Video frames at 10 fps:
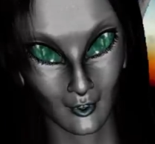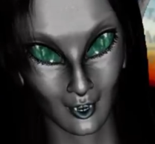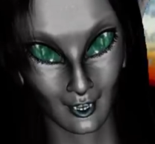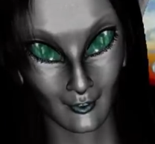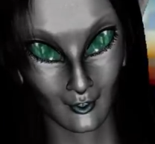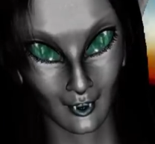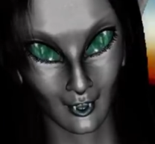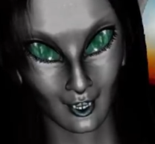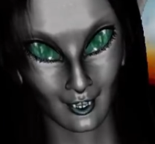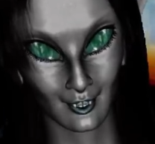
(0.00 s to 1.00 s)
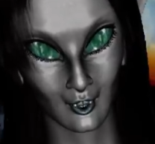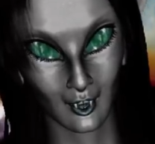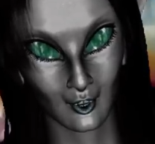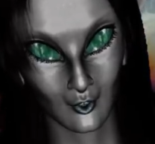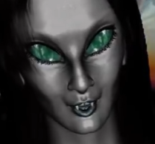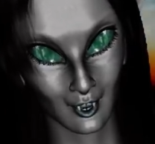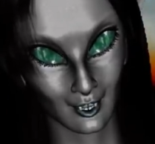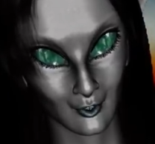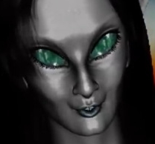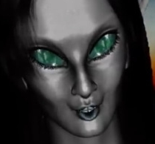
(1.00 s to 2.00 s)
They also promote secrecy
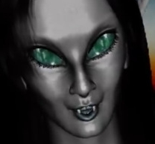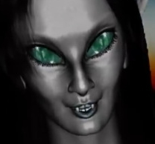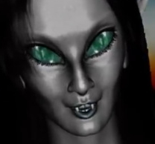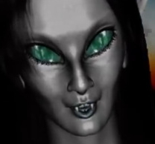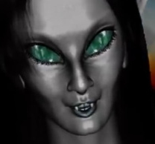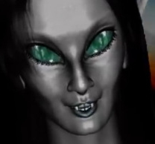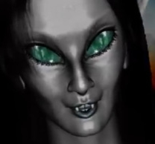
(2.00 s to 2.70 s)
and assumptions